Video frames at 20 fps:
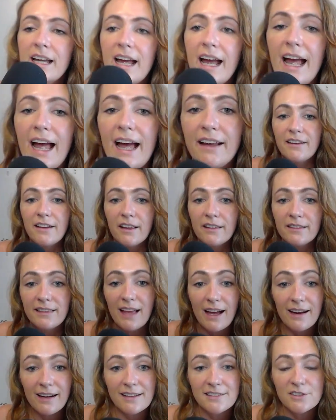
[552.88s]
And
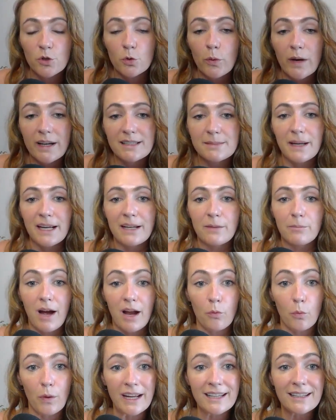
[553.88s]
that has always been my
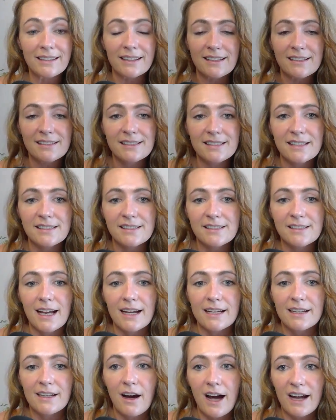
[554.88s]
weakness is
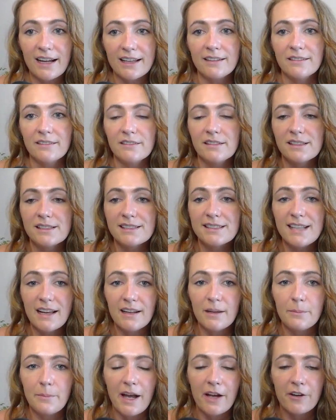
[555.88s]
I can set
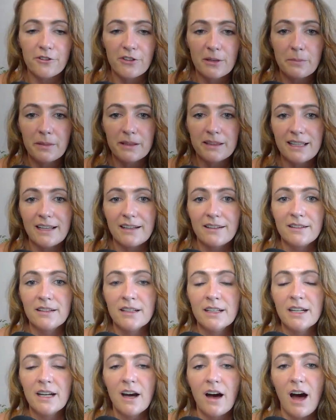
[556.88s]
a boundary, but then
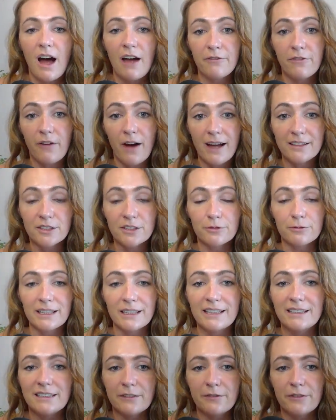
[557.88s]
I find it
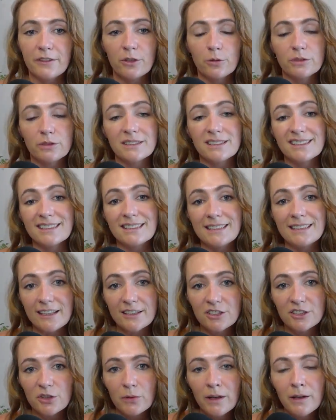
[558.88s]
really difficult to stick
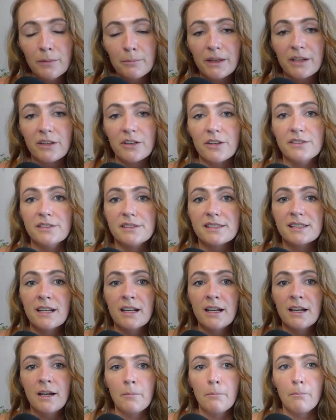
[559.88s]
to it because
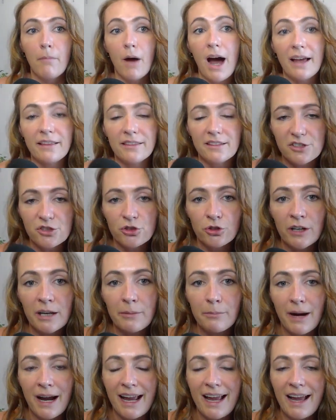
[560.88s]
the story in
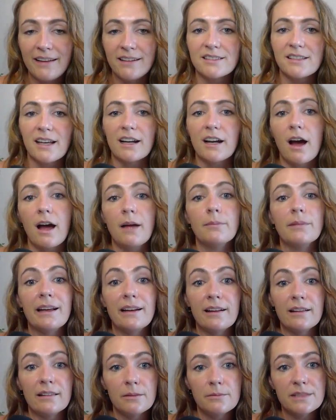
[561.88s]
my head is I'm
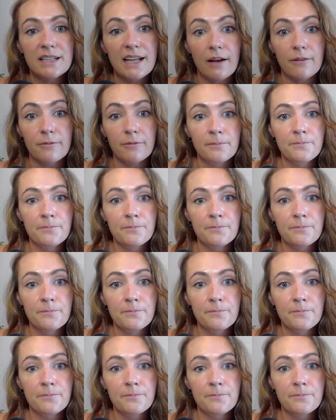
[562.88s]
letting them down